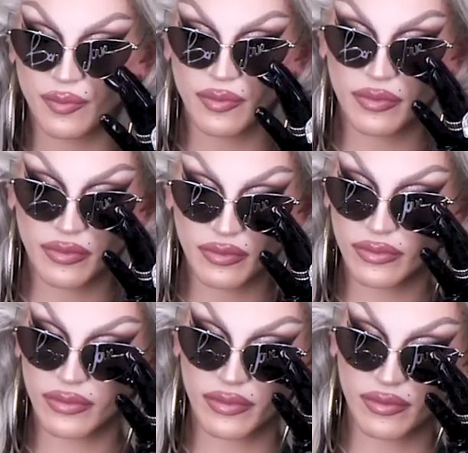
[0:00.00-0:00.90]

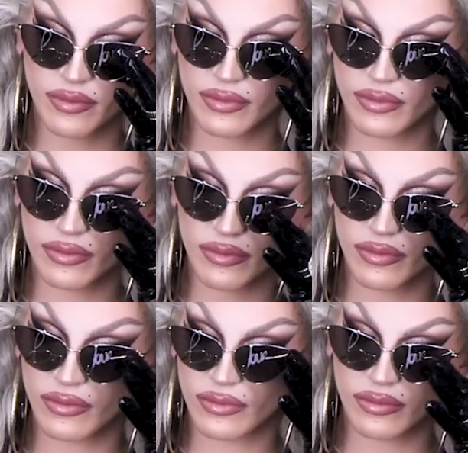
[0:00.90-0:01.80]

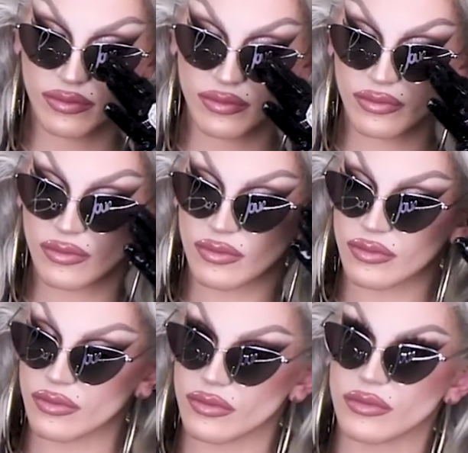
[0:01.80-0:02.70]

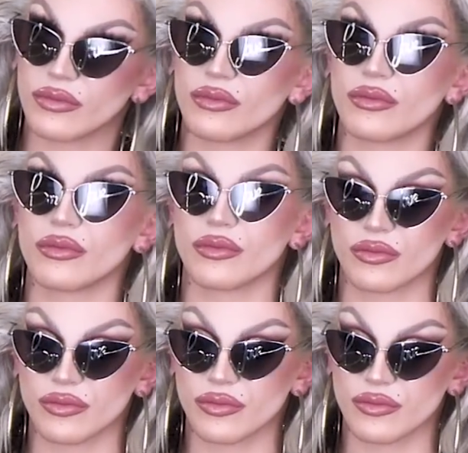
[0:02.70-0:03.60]

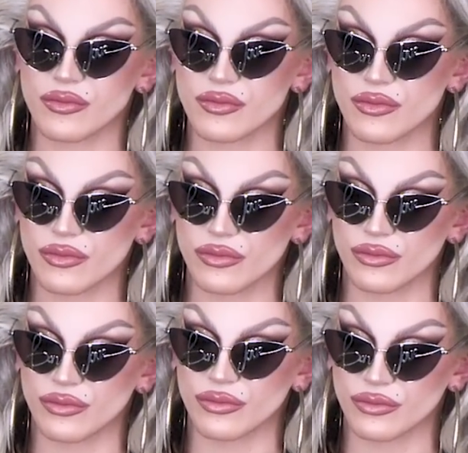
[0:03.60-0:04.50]

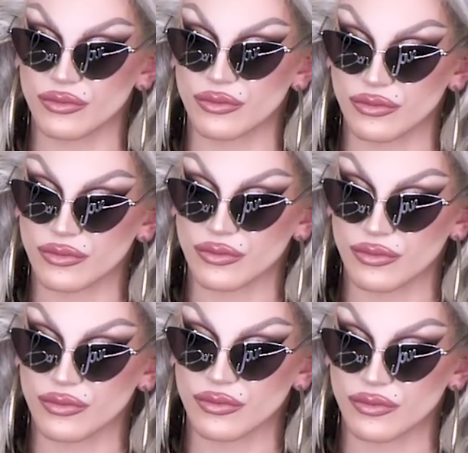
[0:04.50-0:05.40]

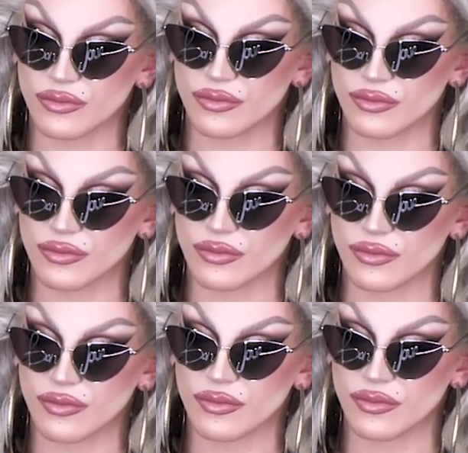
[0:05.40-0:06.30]

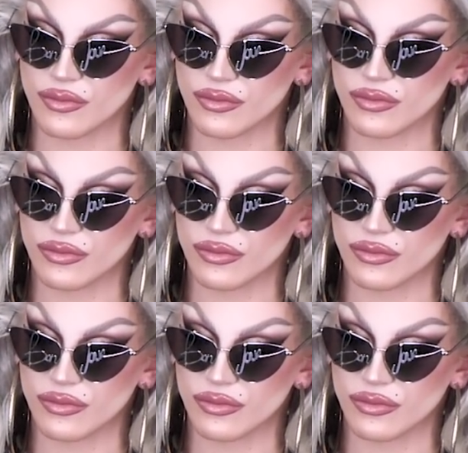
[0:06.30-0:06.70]
(silent)